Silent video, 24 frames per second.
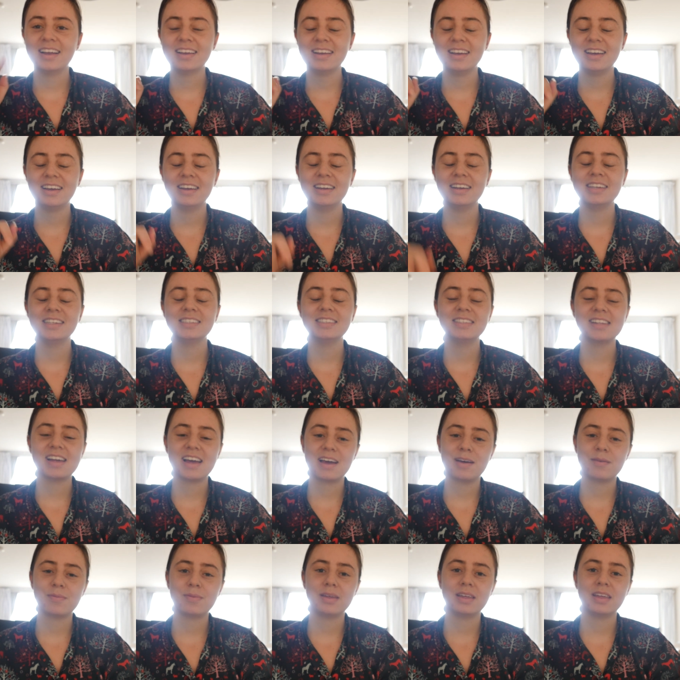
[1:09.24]
guys.
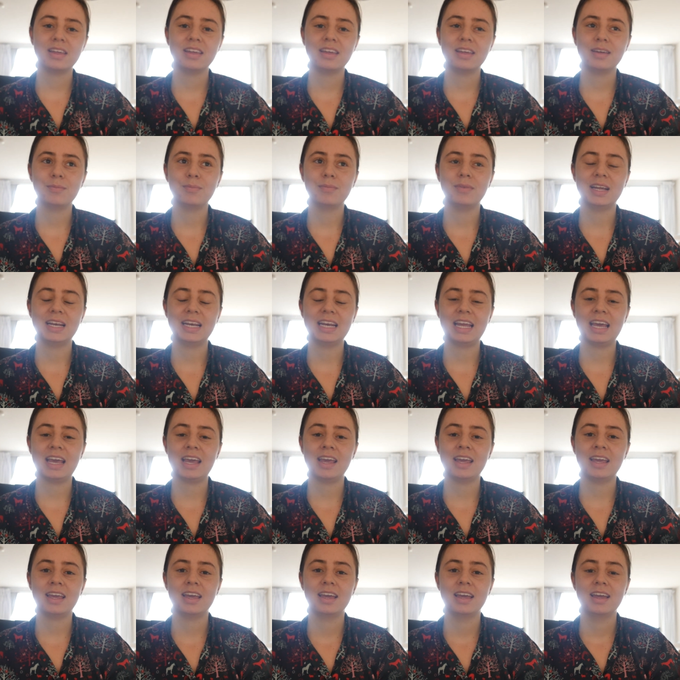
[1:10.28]
Happy
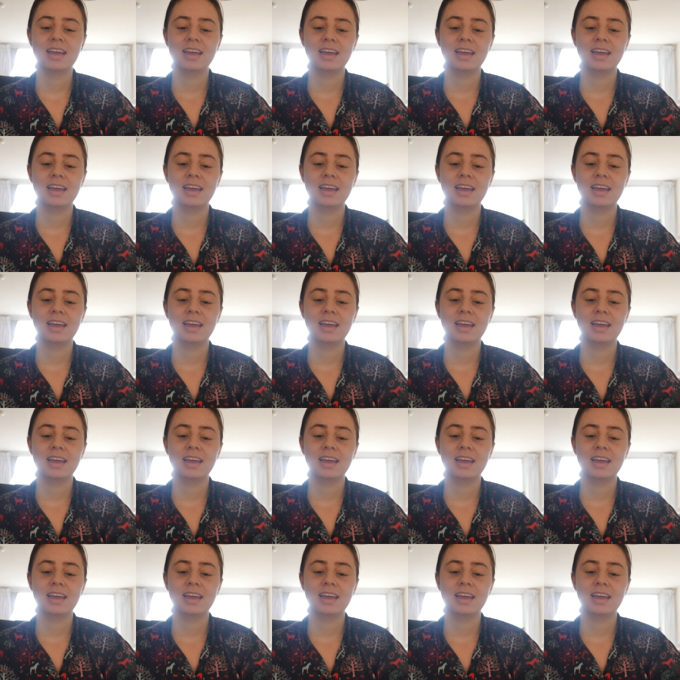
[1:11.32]
Monday.